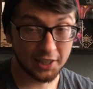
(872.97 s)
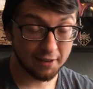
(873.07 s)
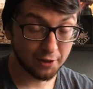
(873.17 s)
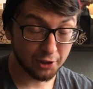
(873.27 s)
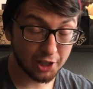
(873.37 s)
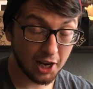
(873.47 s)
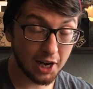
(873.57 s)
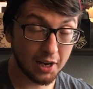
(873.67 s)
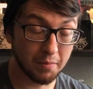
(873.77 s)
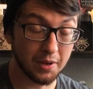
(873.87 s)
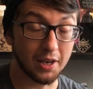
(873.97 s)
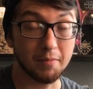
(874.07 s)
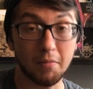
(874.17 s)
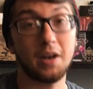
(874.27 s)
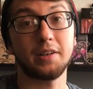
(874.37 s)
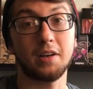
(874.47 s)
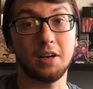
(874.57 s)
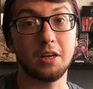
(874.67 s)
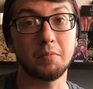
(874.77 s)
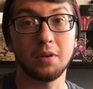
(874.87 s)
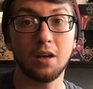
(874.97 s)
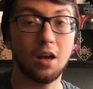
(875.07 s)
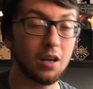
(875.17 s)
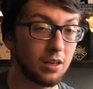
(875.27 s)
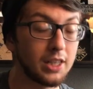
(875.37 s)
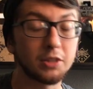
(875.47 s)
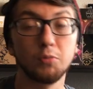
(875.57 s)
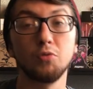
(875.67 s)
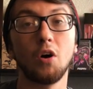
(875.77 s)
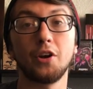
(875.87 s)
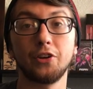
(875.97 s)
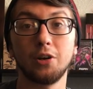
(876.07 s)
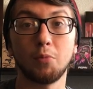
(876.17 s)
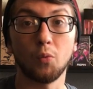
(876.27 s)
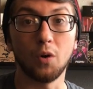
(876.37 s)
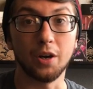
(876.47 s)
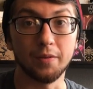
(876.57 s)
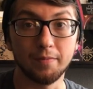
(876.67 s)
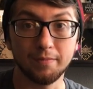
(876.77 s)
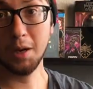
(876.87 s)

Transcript: to save your time and my time, let's move on to number 1.